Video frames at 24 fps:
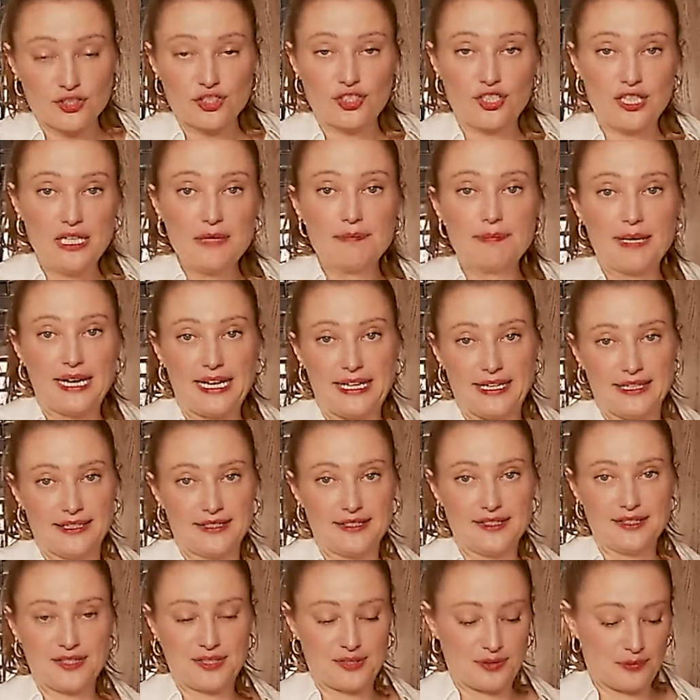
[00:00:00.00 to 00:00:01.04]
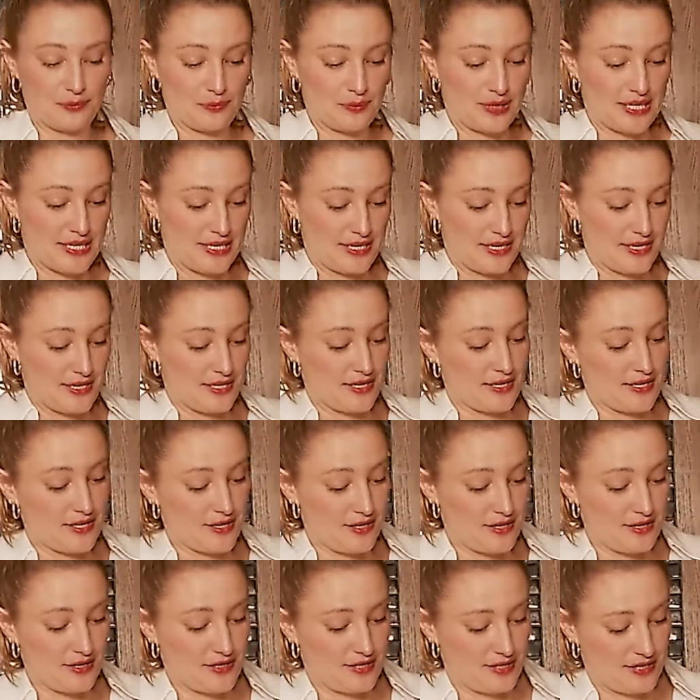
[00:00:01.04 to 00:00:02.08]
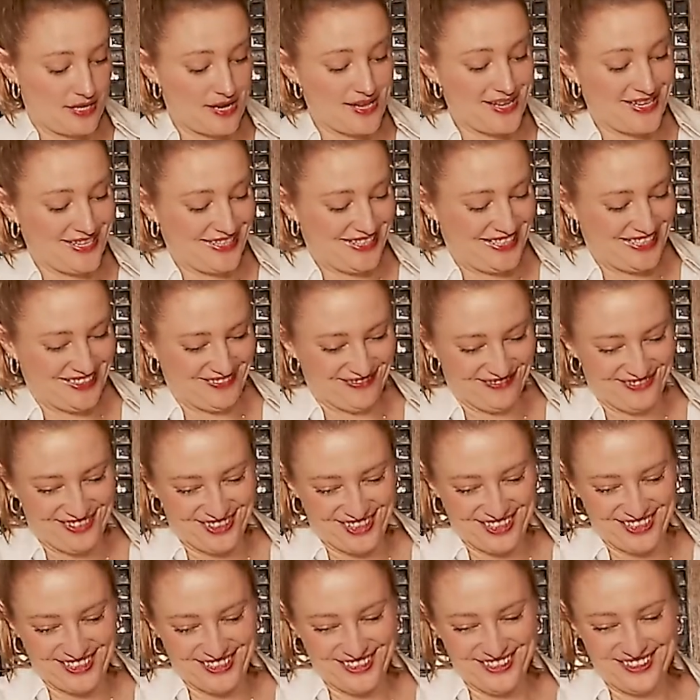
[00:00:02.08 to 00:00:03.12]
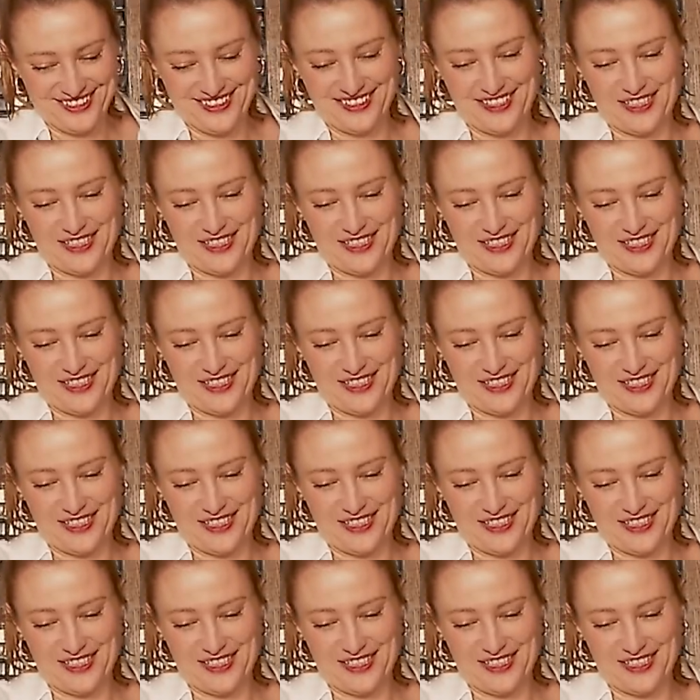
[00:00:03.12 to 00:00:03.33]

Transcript: sheet pans with tin foil